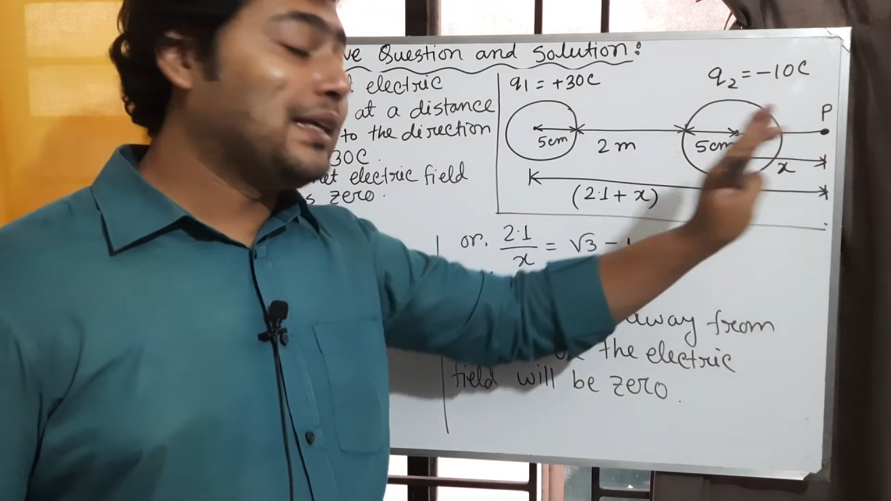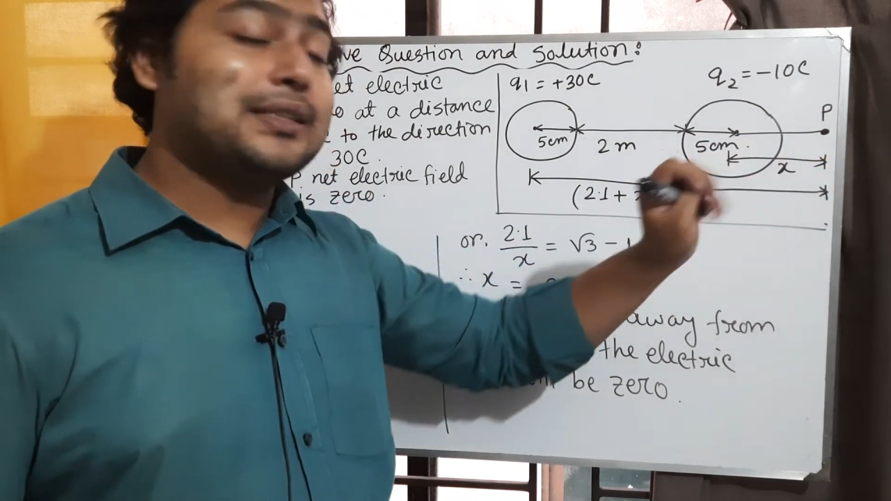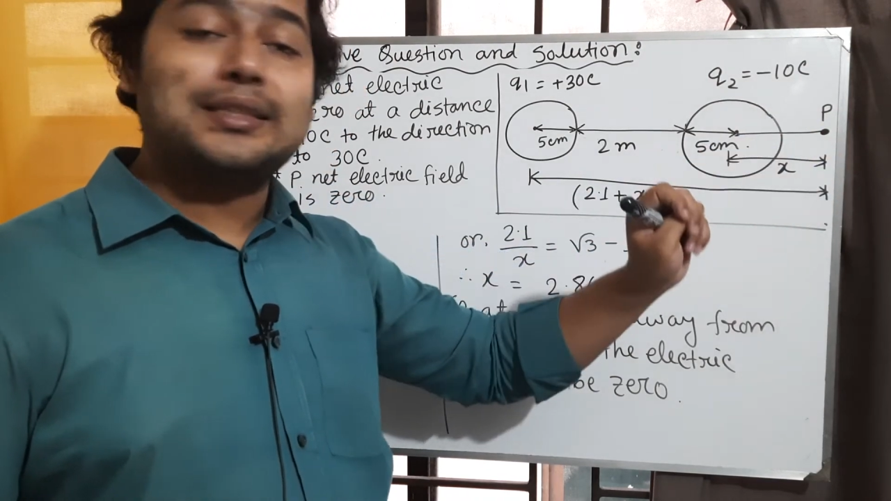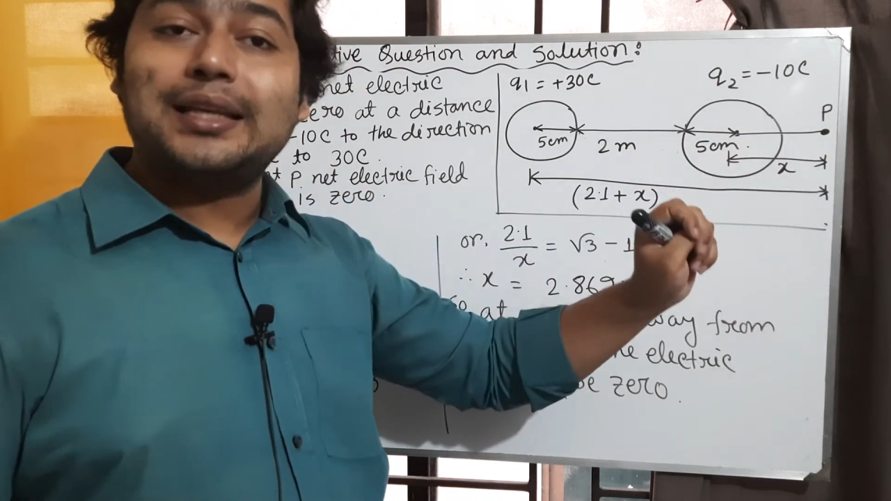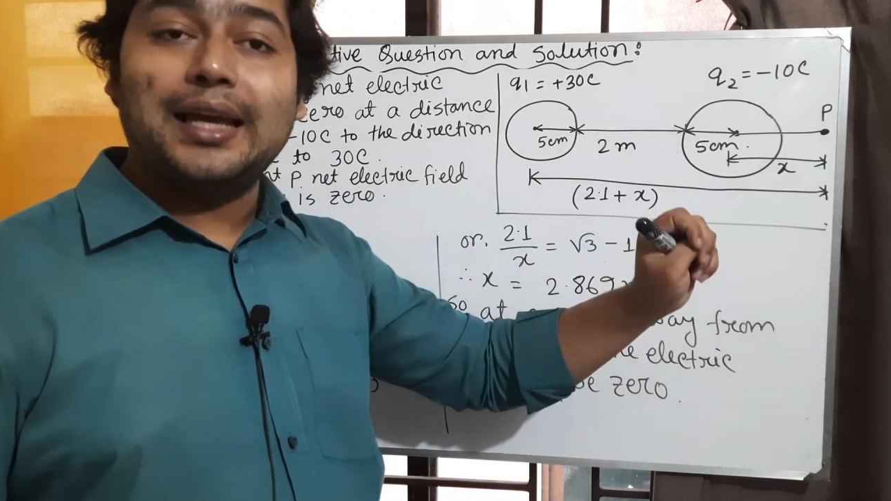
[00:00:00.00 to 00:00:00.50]

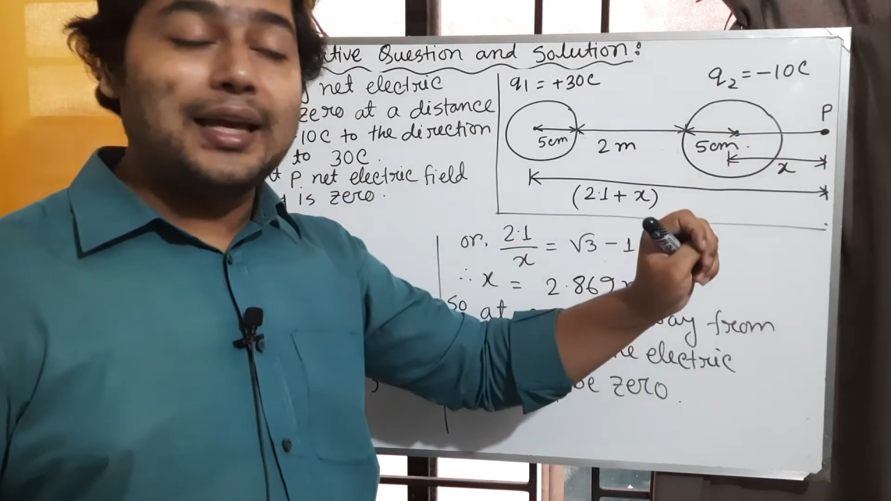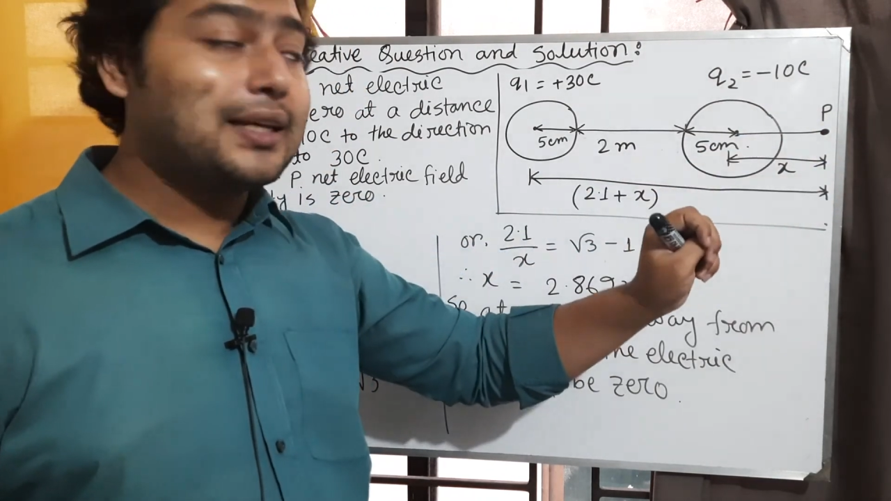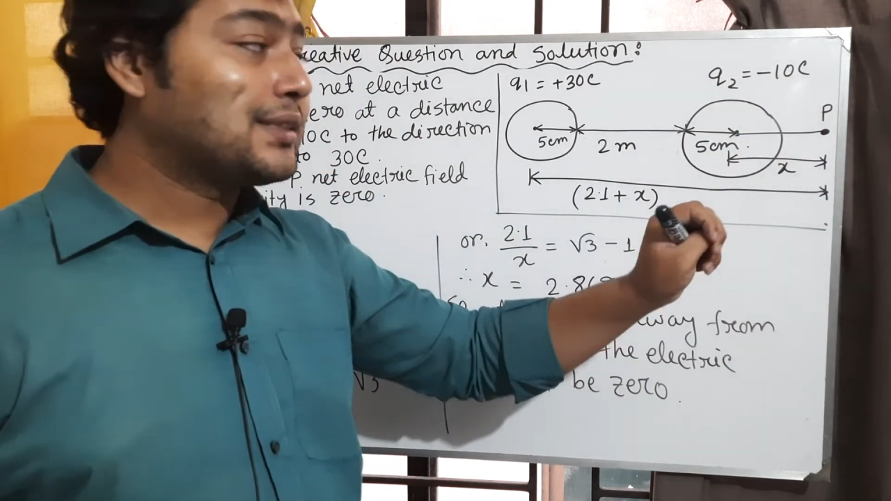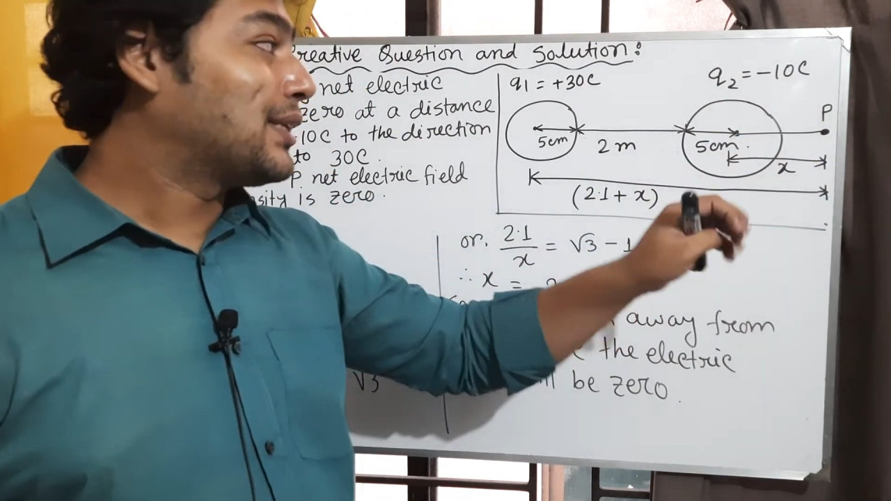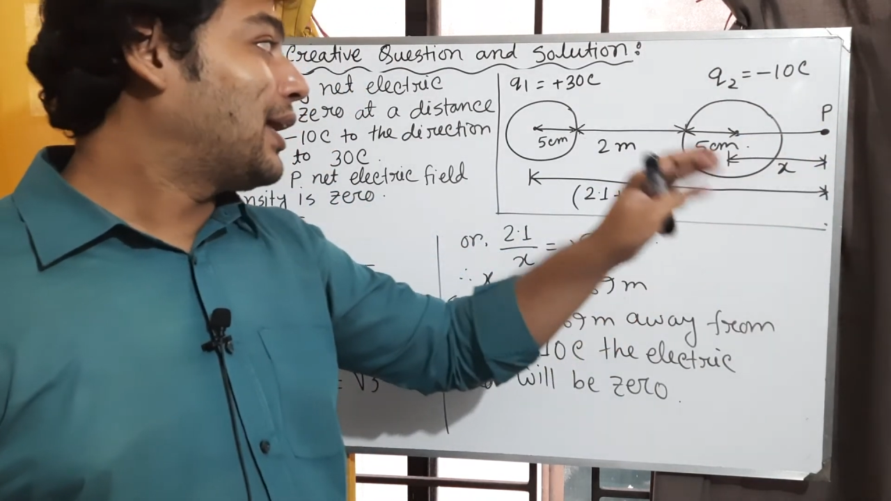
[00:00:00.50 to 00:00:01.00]
is
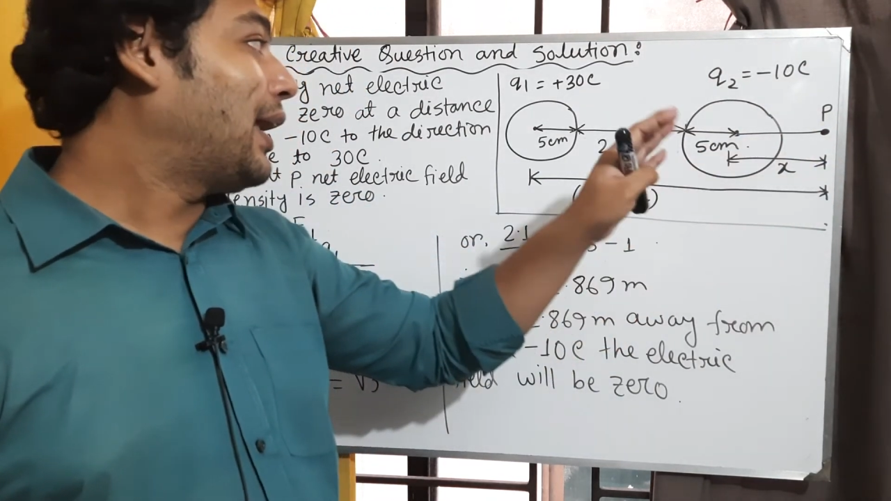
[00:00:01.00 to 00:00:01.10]
x,